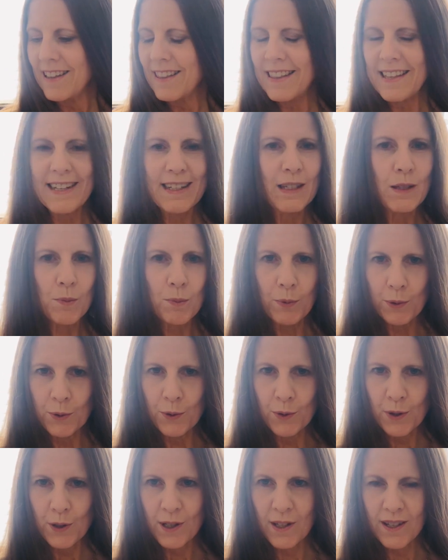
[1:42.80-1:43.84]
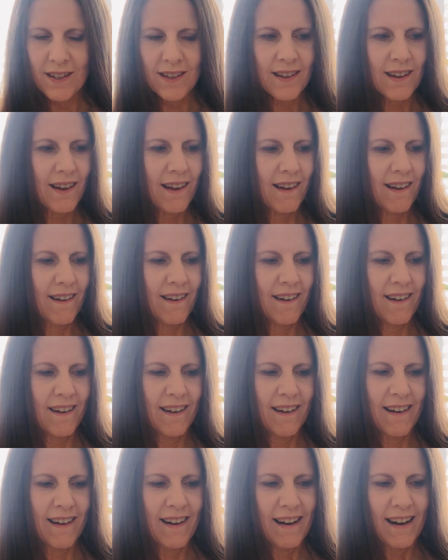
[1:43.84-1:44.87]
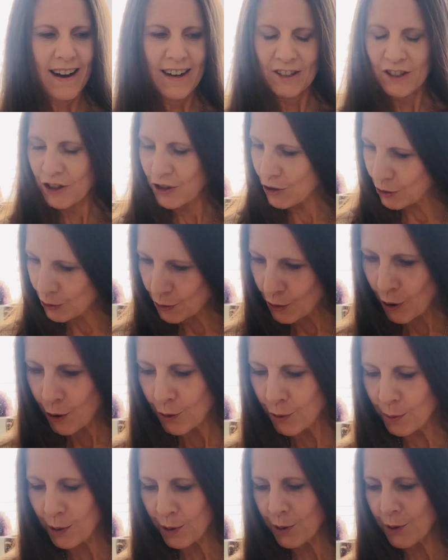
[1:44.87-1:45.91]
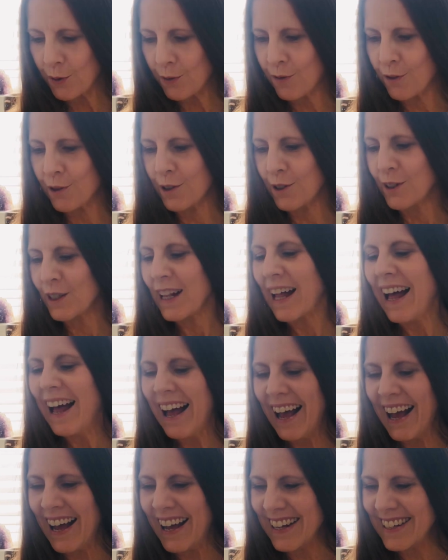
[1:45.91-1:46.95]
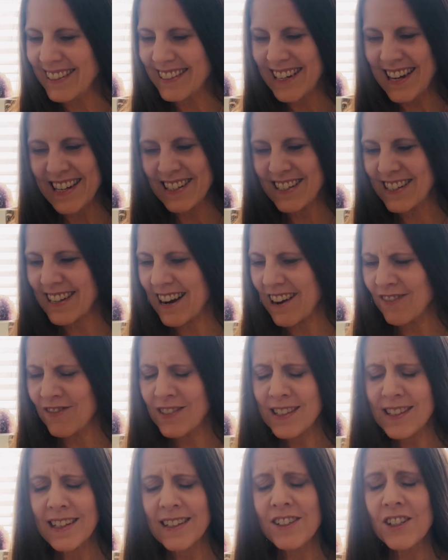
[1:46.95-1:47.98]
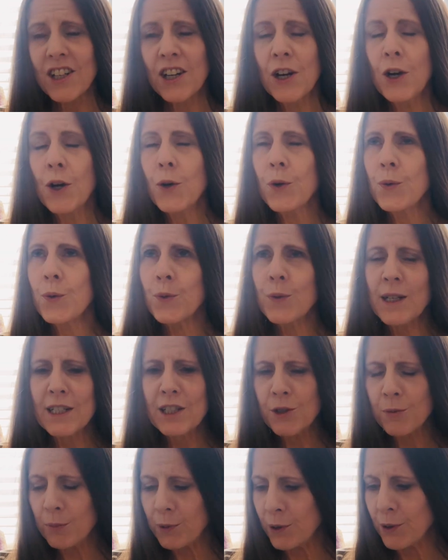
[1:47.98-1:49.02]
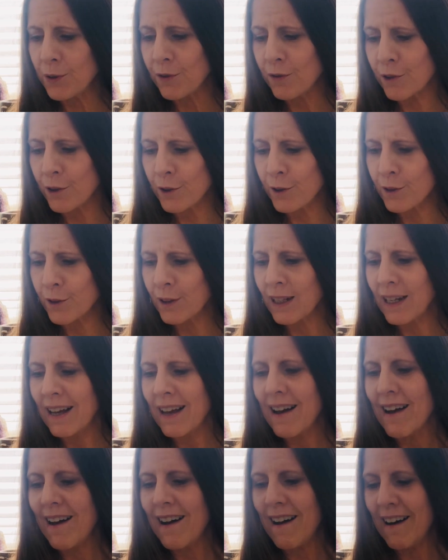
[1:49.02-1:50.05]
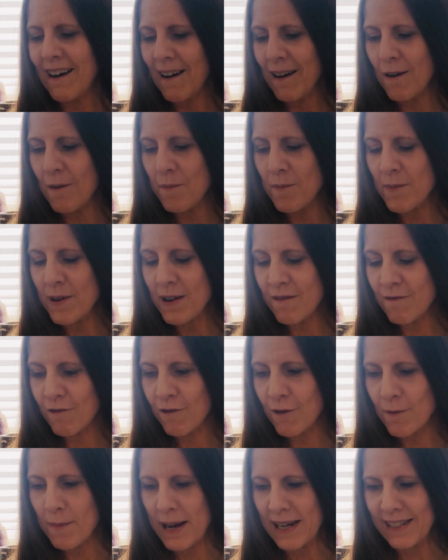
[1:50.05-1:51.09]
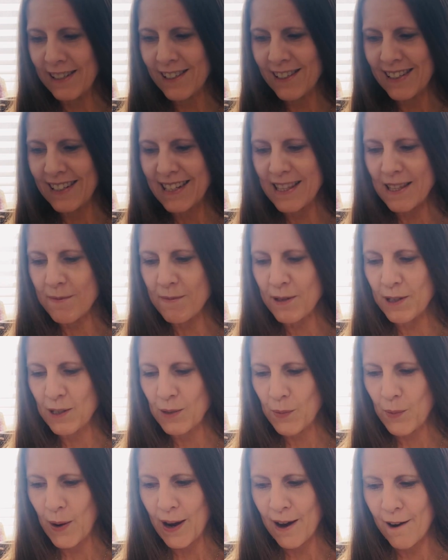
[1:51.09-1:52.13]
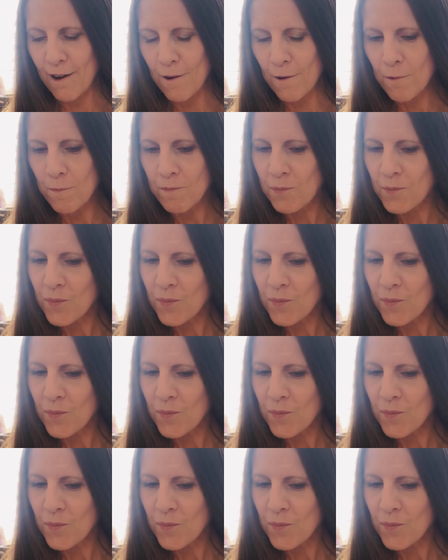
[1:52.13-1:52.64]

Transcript: these books are just so beautiful and just have such rich, beautiful information in them as well.